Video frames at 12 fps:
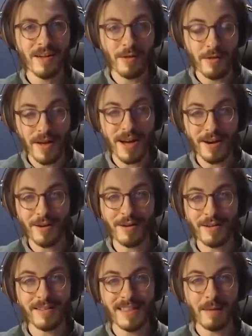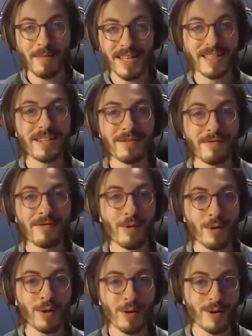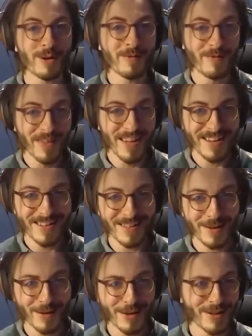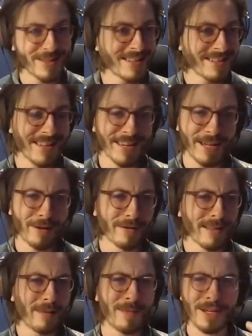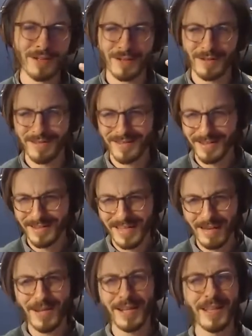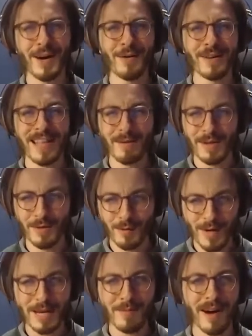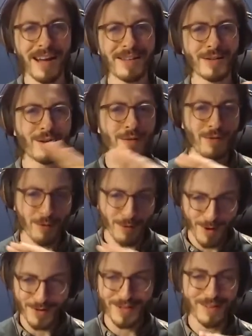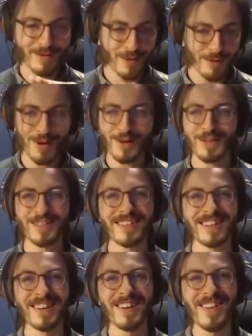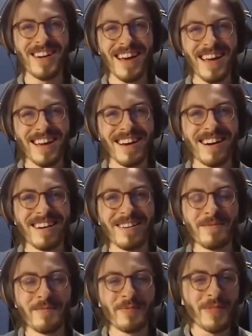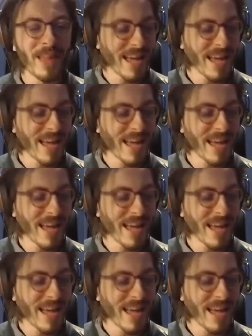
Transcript: there let me live forlorn." So it's just this, like, let me just leave me alone and let me weep. I deserve the worst of the worst, and